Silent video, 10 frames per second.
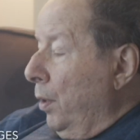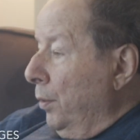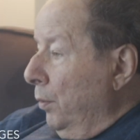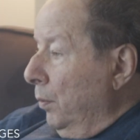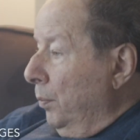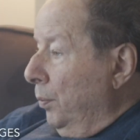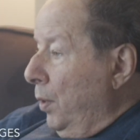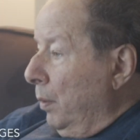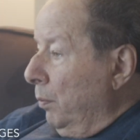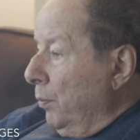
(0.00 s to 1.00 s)
are other
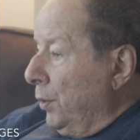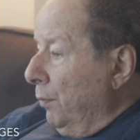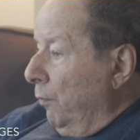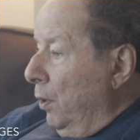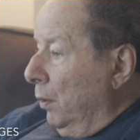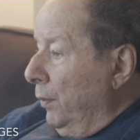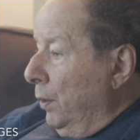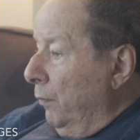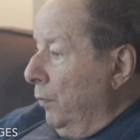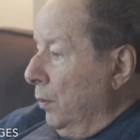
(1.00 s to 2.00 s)
problems involved
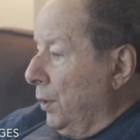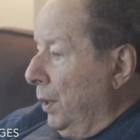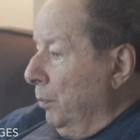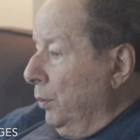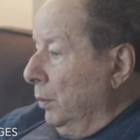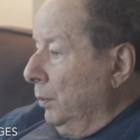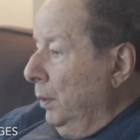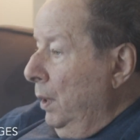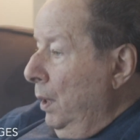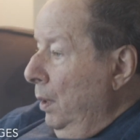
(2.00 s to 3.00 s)
there, for example,
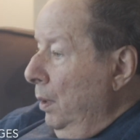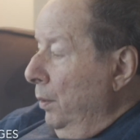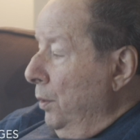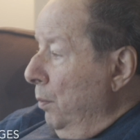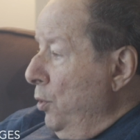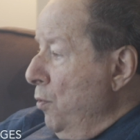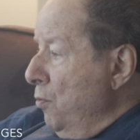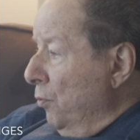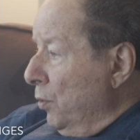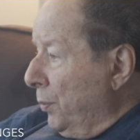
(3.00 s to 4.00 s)
the
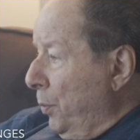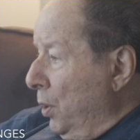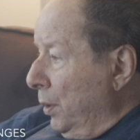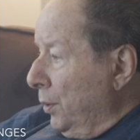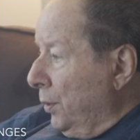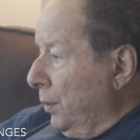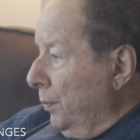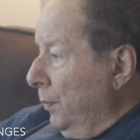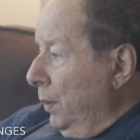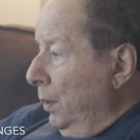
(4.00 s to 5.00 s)
immune
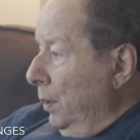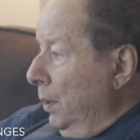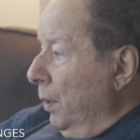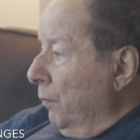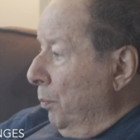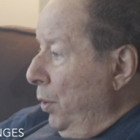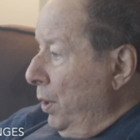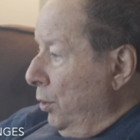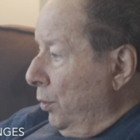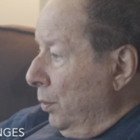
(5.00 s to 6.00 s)
response of the
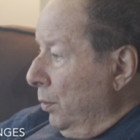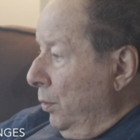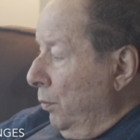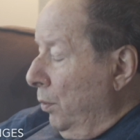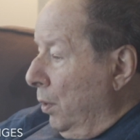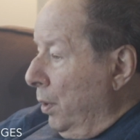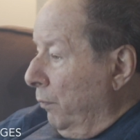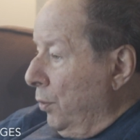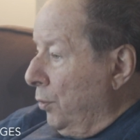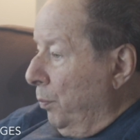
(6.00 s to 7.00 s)
patient to the
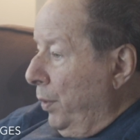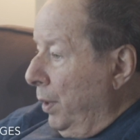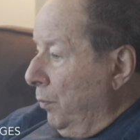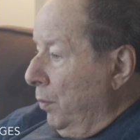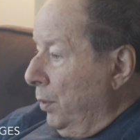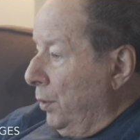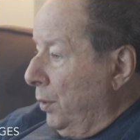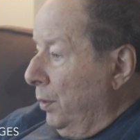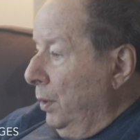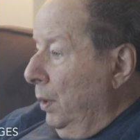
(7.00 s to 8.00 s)
artificial
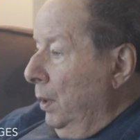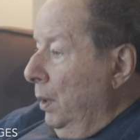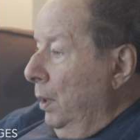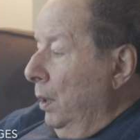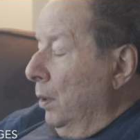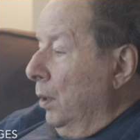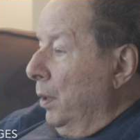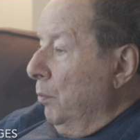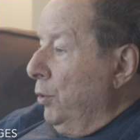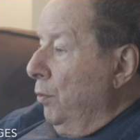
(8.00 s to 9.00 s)
pancreas and
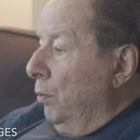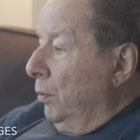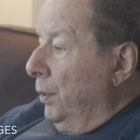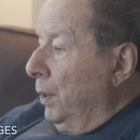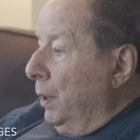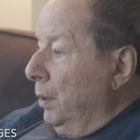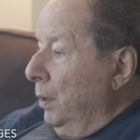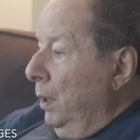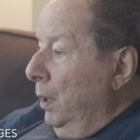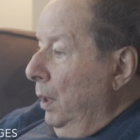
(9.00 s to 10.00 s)
I am told that
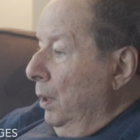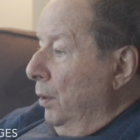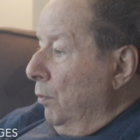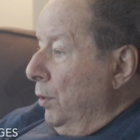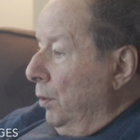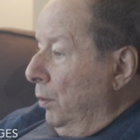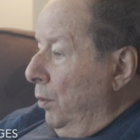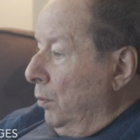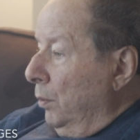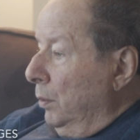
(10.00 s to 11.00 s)
there is a
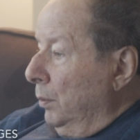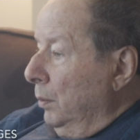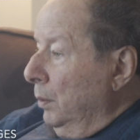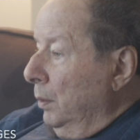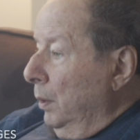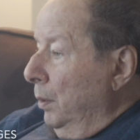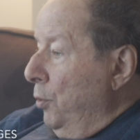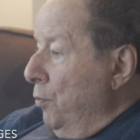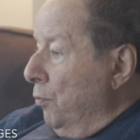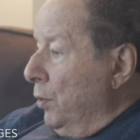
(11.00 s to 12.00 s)
local
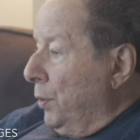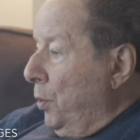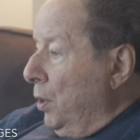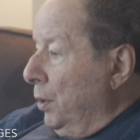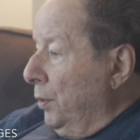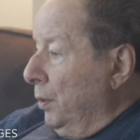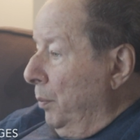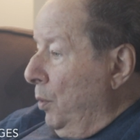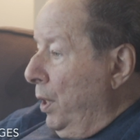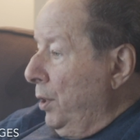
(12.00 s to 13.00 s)
immune response in
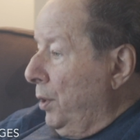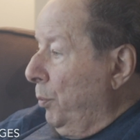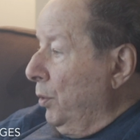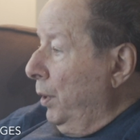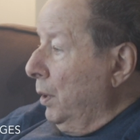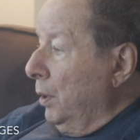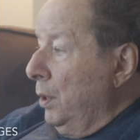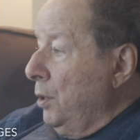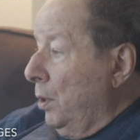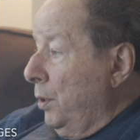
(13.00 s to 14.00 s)
the mice, but they can
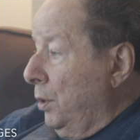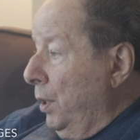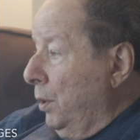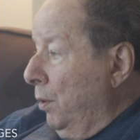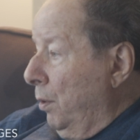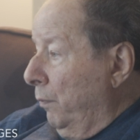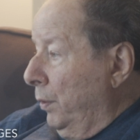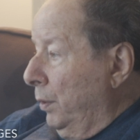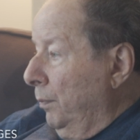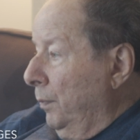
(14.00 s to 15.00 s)
easily take care of it.